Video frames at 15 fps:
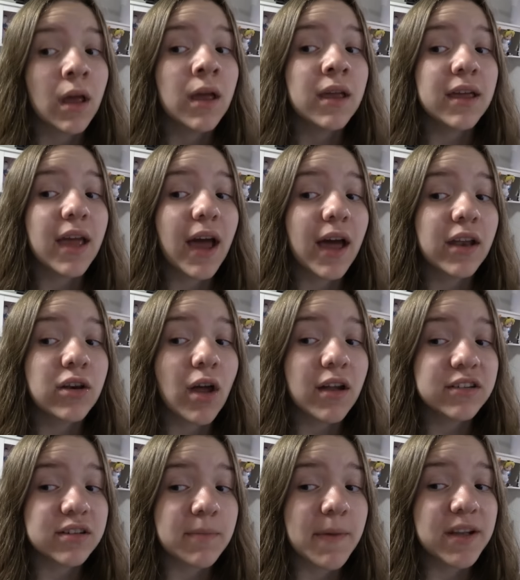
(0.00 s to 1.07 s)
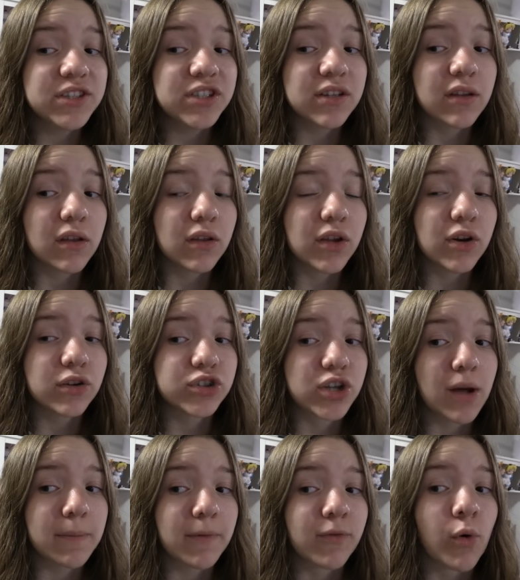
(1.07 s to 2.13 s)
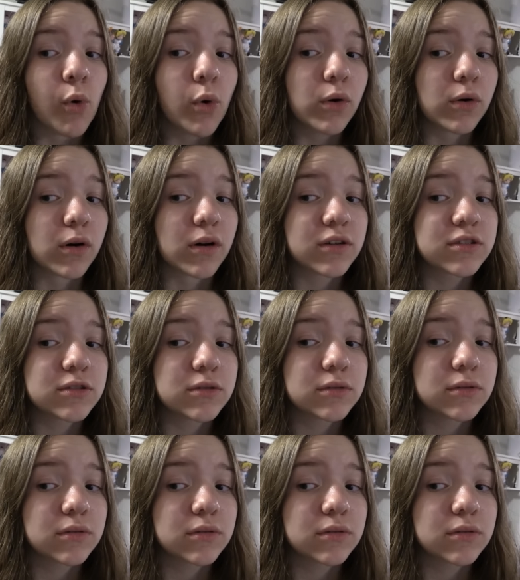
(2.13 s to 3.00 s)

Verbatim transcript: Yeah, not to mention the Little Shop of Horrors.